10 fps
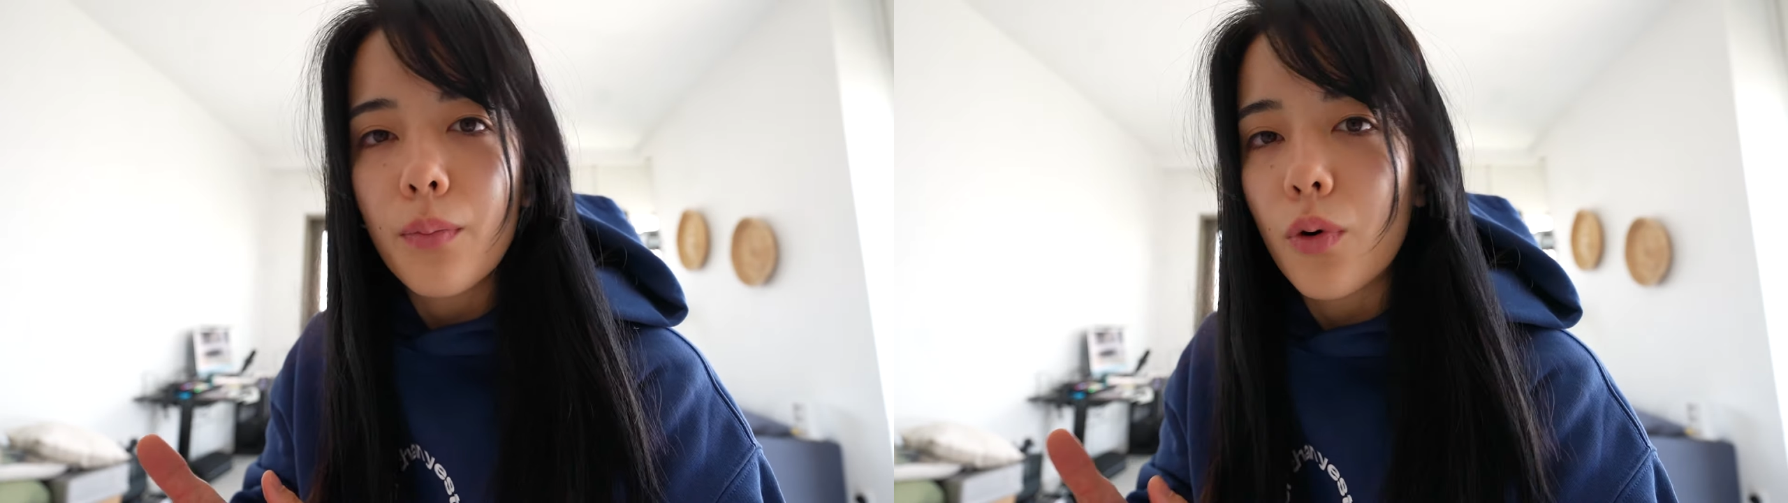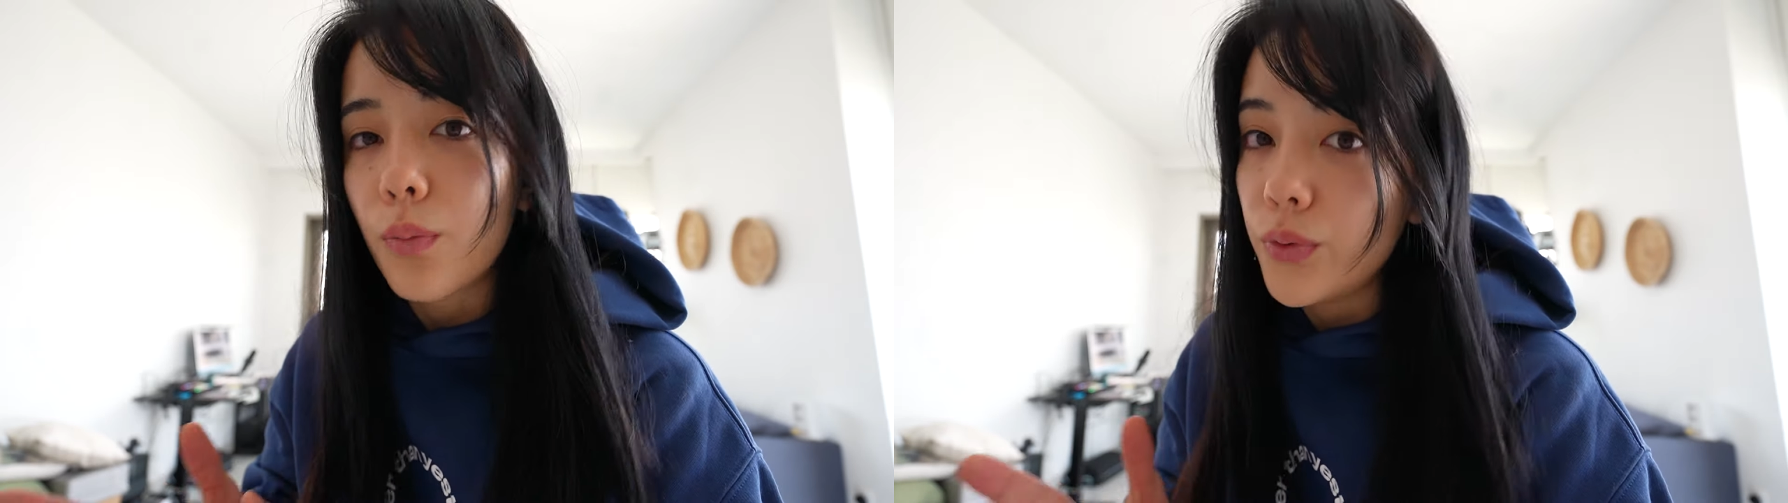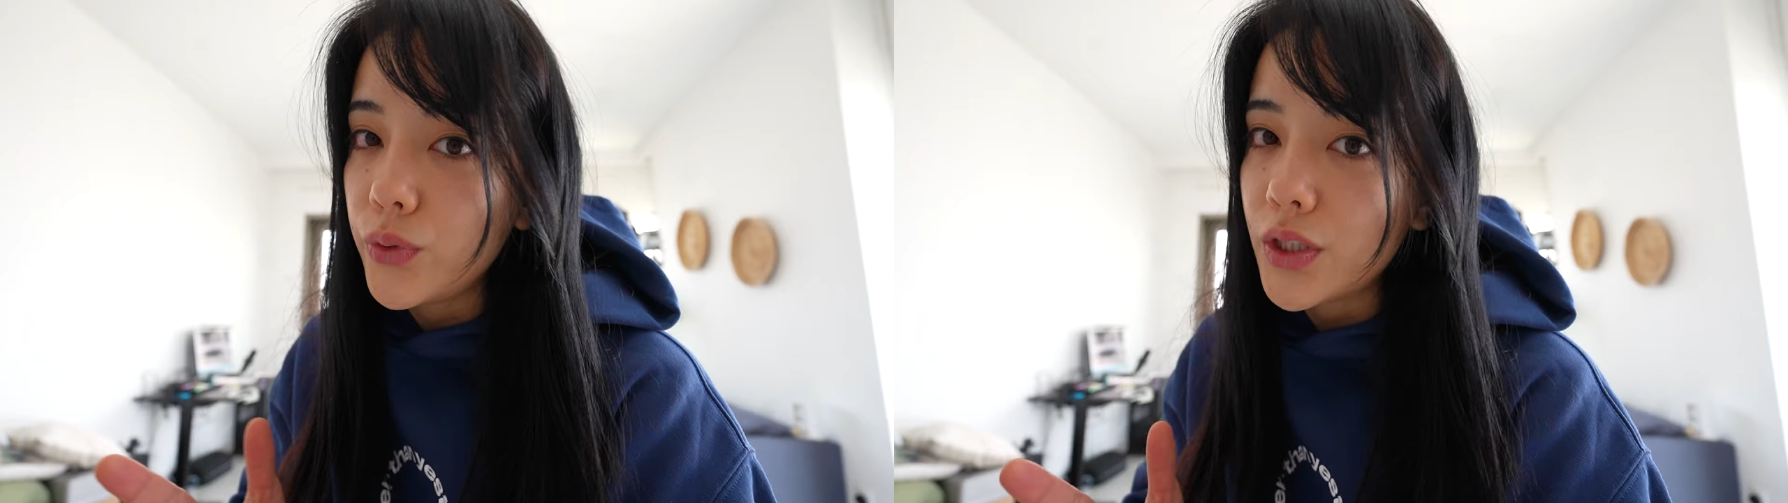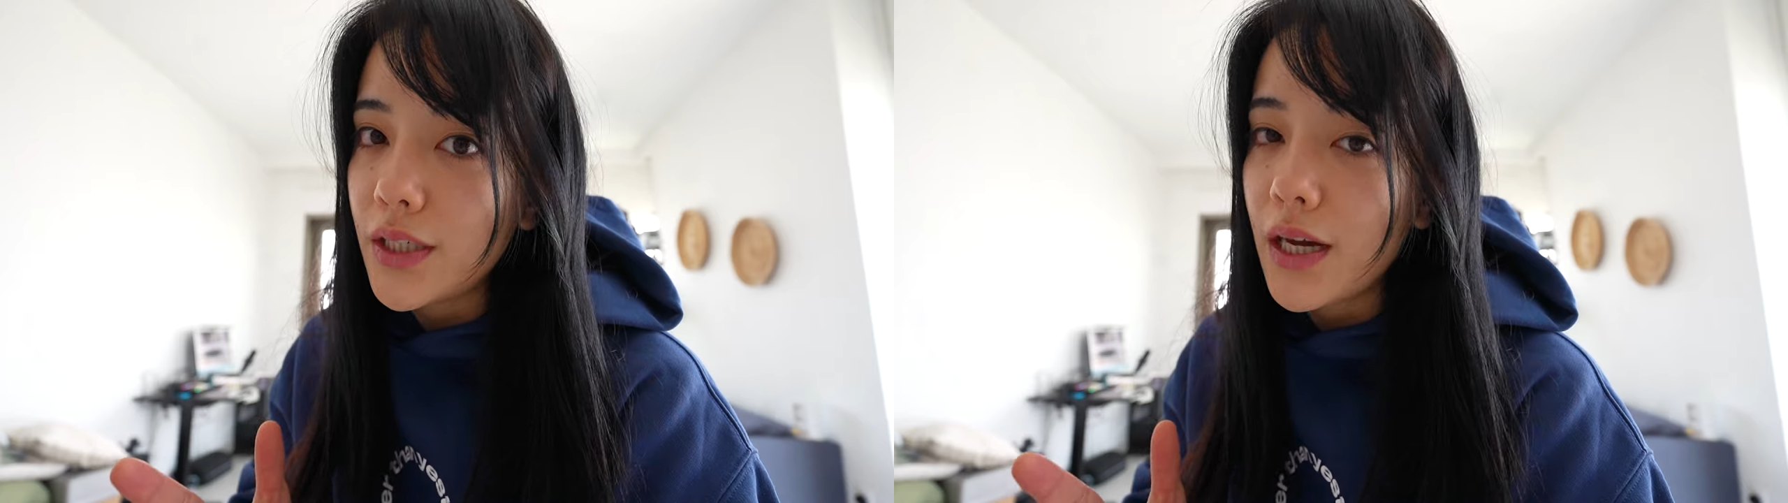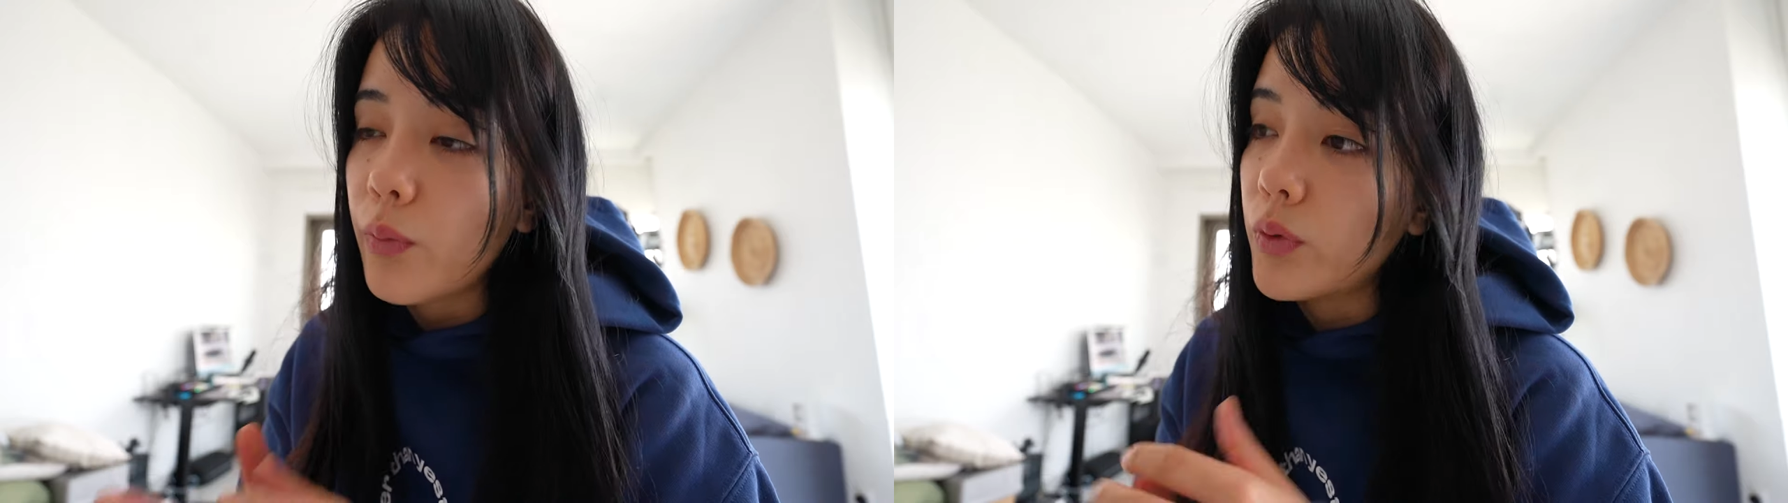more
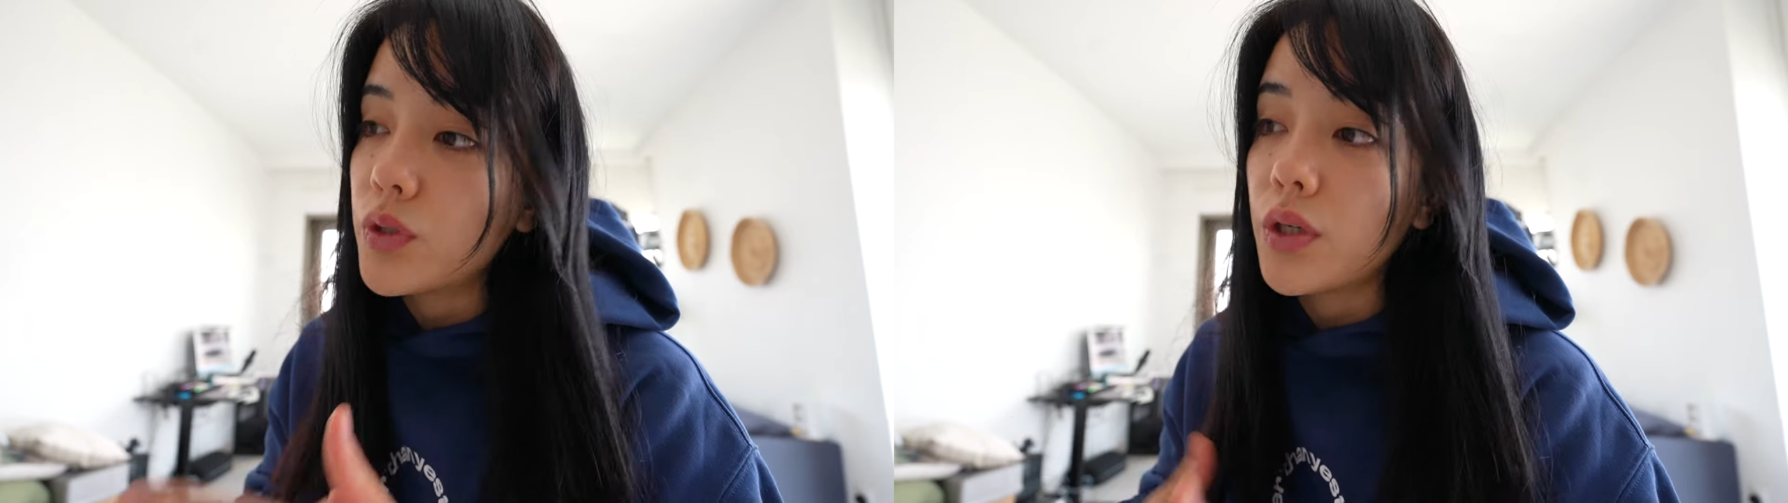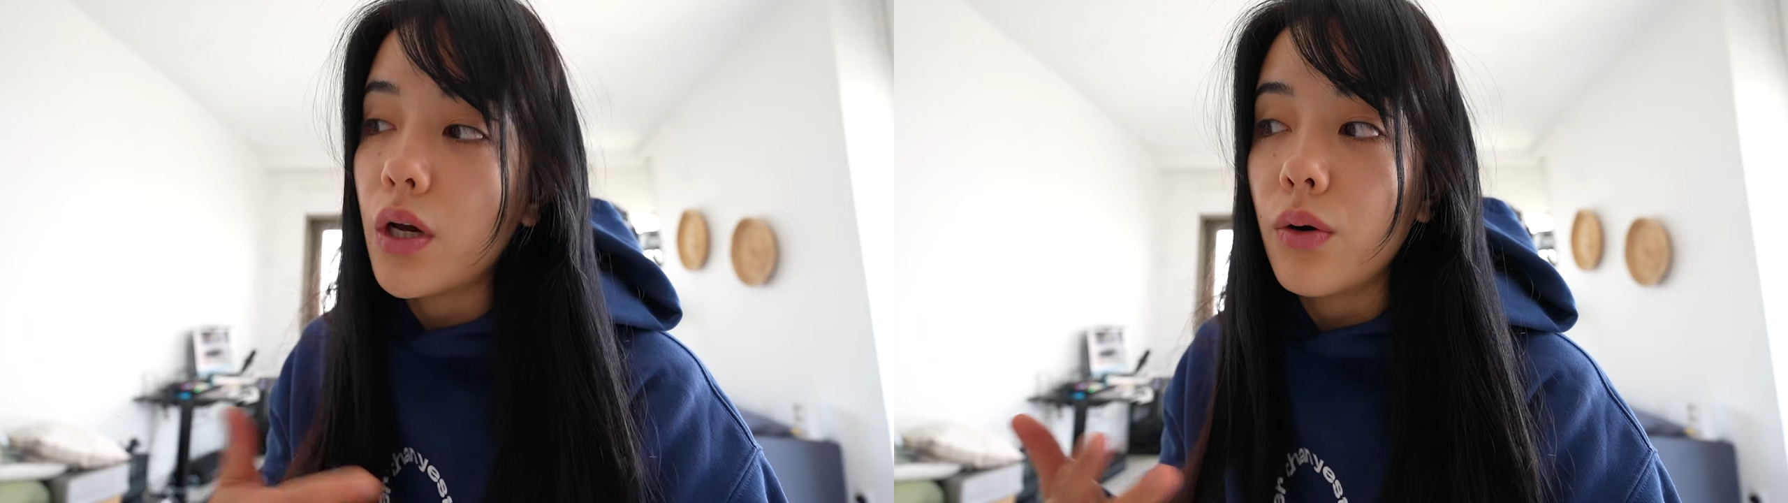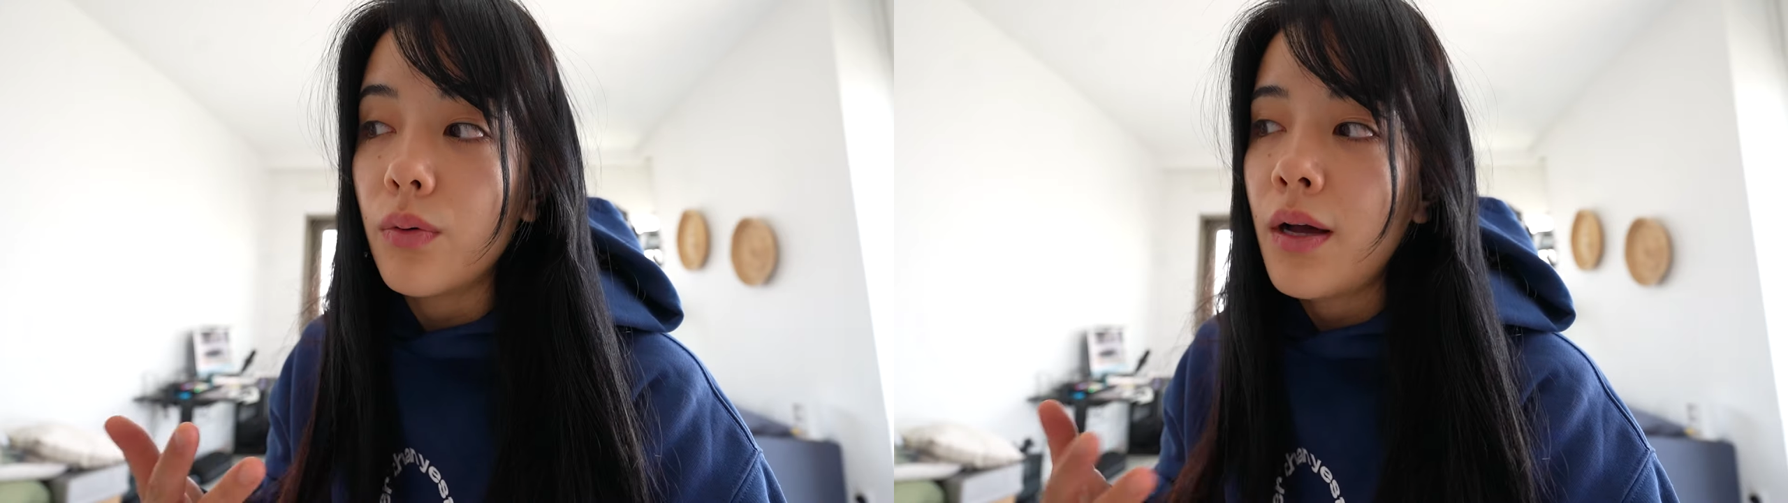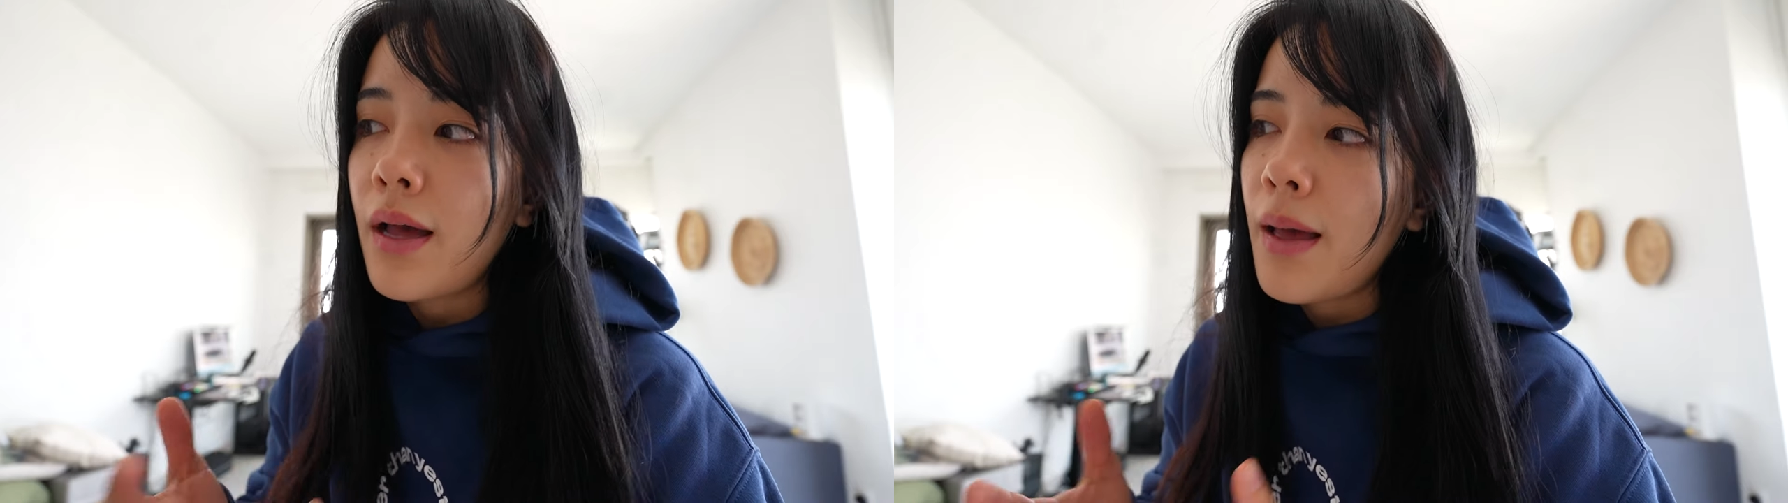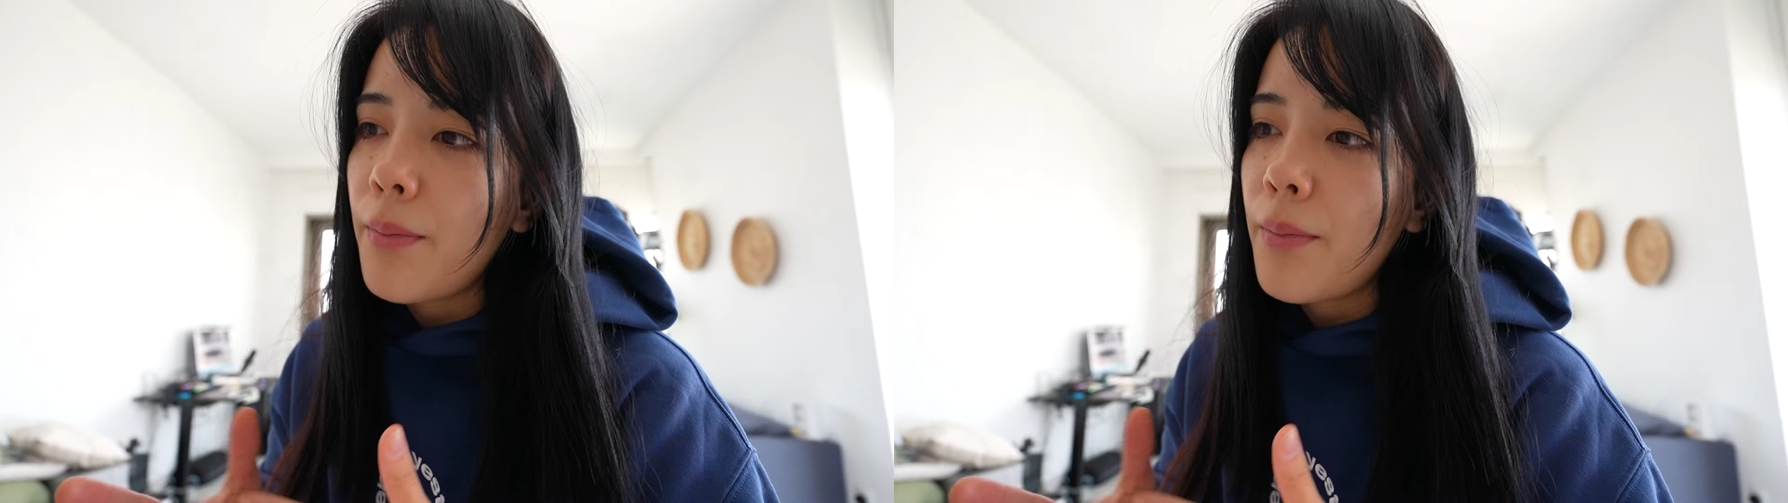bougie, I want to go